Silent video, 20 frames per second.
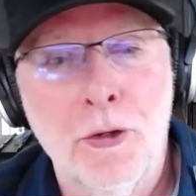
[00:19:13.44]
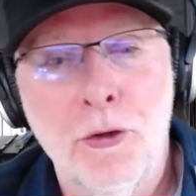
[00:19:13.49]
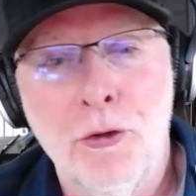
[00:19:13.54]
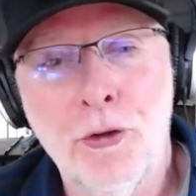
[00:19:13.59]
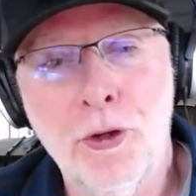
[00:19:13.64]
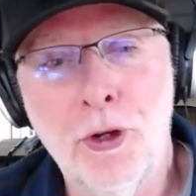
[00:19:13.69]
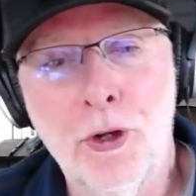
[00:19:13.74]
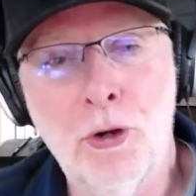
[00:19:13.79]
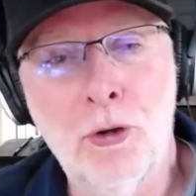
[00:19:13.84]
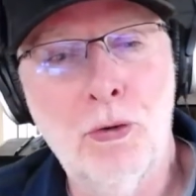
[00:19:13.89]

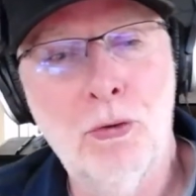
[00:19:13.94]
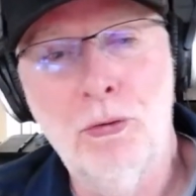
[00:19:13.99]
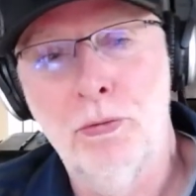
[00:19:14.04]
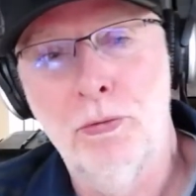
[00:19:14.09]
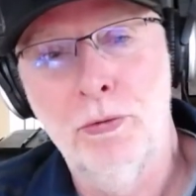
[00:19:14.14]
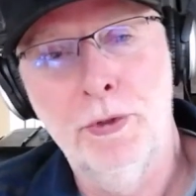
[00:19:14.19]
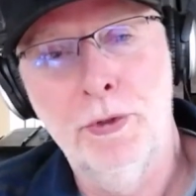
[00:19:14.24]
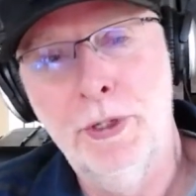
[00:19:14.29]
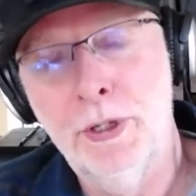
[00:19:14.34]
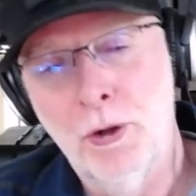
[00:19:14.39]
So,
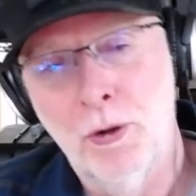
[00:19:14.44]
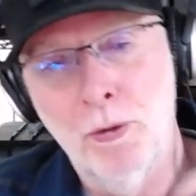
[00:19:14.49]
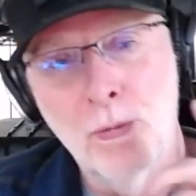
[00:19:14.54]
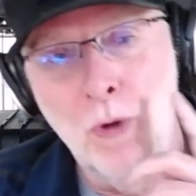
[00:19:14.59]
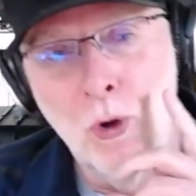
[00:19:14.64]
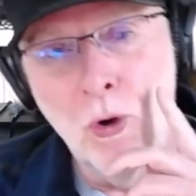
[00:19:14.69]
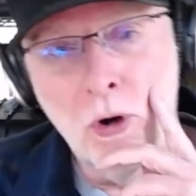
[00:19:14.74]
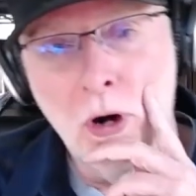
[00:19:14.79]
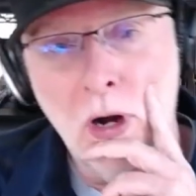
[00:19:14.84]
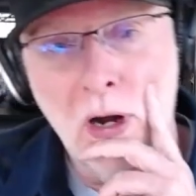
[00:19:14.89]

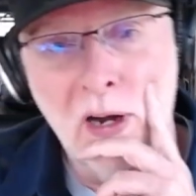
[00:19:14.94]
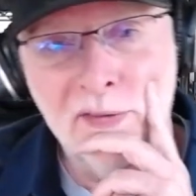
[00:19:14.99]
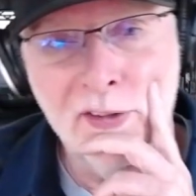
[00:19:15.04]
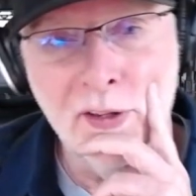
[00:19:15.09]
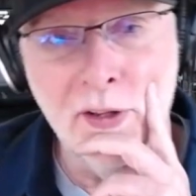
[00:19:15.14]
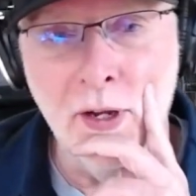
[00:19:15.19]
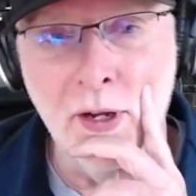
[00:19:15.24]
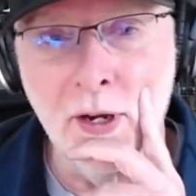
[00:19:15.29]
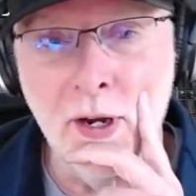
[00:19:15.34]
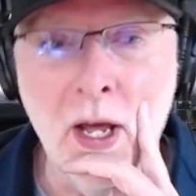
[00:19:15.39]
more
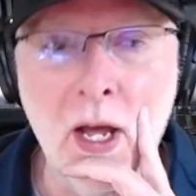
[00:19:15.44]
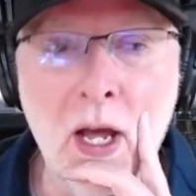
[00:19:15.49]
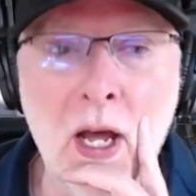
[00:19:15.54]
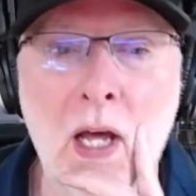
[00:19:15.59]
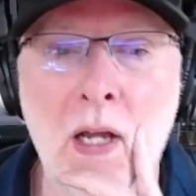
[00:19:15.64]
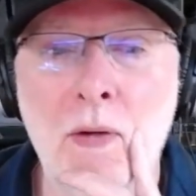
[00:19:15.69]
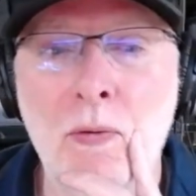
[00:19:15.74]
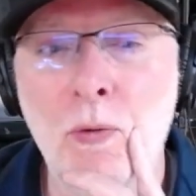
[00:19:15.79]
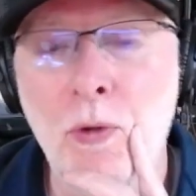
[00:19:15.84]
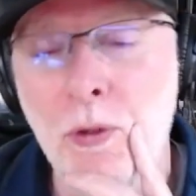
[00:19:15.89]
often than
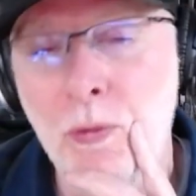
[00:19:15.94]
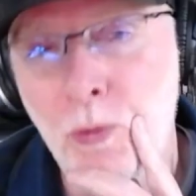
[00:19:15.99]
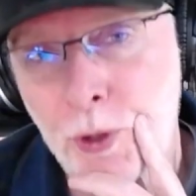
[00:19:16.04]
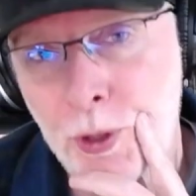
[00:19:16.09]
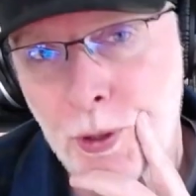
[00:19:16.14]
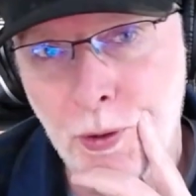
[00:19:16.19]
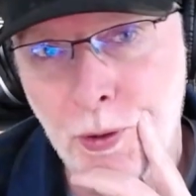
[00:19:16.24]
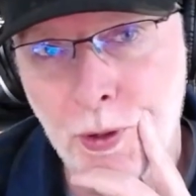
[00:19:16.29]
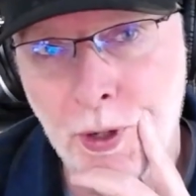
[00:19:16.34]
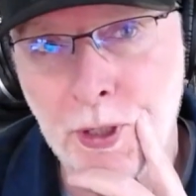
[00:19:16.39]
not, when
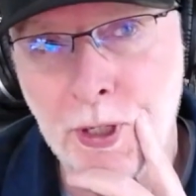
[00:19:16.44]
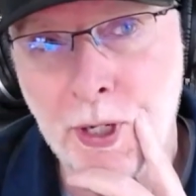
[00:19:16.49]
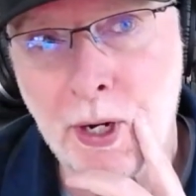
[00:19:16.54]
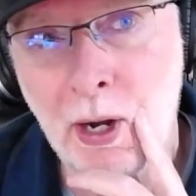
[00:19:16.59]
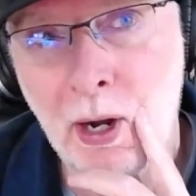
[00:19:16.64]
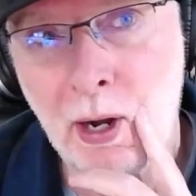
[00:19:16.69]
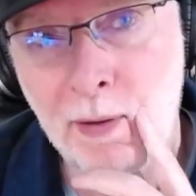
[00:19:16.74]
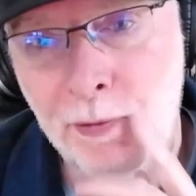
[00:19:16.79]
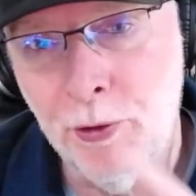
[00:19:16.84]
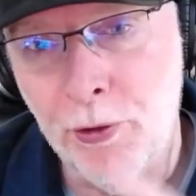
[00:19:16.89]
we were in the
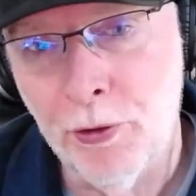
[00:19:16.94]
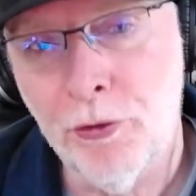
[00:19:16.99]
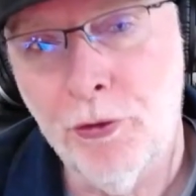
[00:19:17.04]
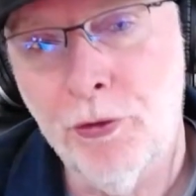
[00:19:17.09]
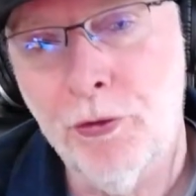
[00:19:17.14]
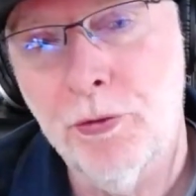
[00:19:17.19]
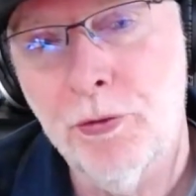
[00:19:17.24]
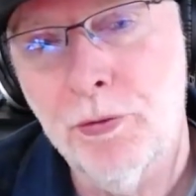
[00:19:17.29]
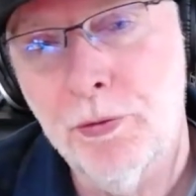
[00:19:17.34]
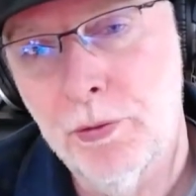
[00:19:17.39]

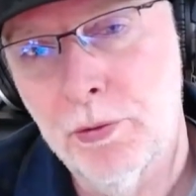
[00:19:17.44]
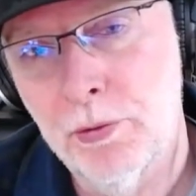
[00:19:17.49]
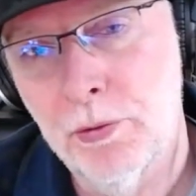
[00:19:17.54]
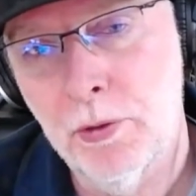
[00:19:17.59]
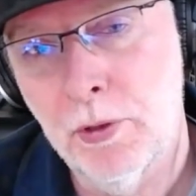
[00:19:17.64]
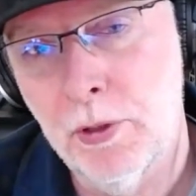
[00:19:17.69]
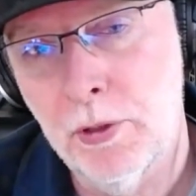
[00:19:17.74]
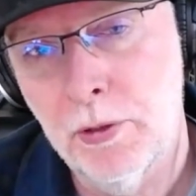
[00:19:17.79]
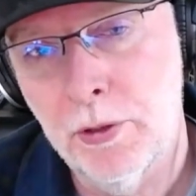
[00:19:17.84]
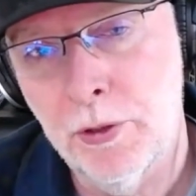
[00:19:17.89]
office,
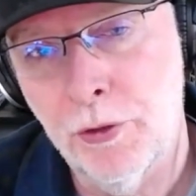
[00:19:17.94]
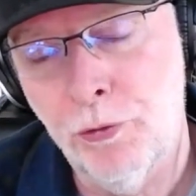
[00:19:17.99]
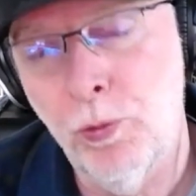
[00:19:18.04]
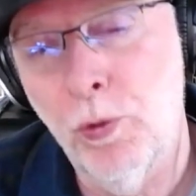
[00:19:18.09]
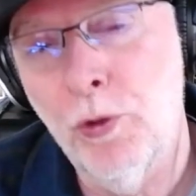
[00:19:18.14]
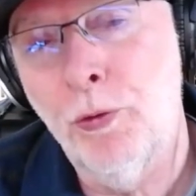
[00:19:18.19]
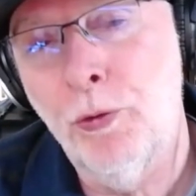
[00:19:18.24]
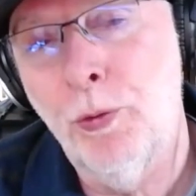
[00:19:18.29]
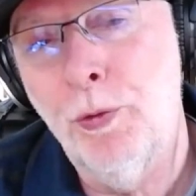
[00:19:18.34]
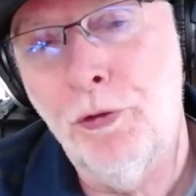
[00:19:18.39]
because
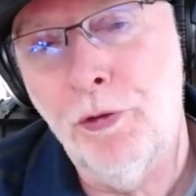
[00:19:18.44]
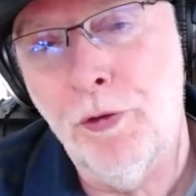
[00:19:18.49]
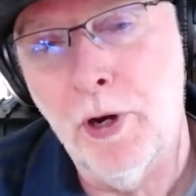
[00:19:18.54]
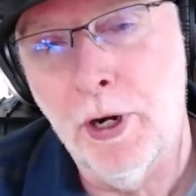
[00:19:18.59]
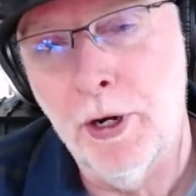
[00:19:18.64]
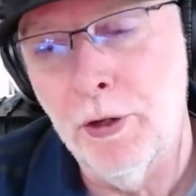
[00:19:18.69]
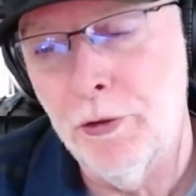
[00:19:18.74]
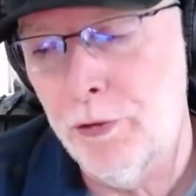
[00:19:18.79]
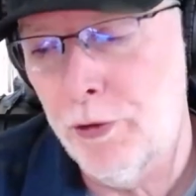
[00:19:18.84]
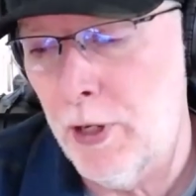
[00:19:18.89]
once we
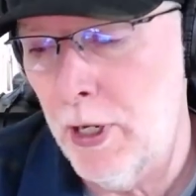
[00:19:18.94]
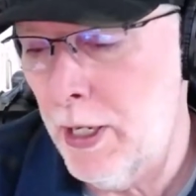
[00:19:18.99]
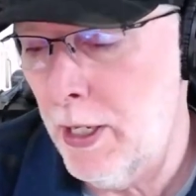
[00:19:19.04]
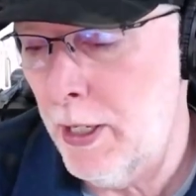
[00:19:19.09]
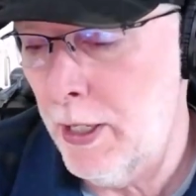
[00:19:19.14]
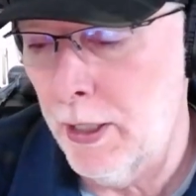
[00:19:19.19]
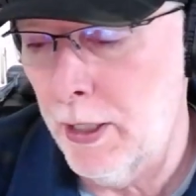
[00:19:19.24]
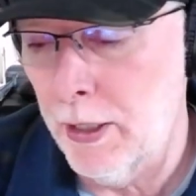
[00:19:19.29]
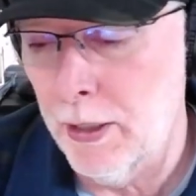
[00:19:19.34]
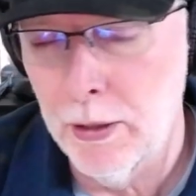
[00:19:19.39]
started
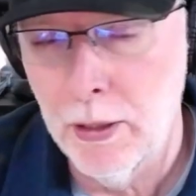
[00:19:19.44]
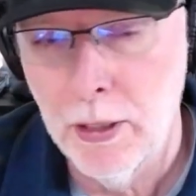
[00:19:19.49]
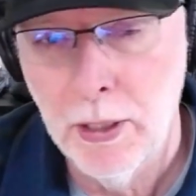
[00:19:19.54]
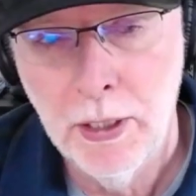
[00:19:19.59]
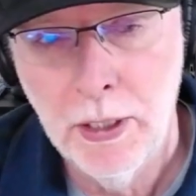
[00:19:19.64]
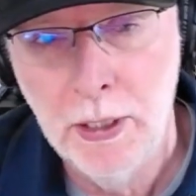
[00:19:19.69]
scanning,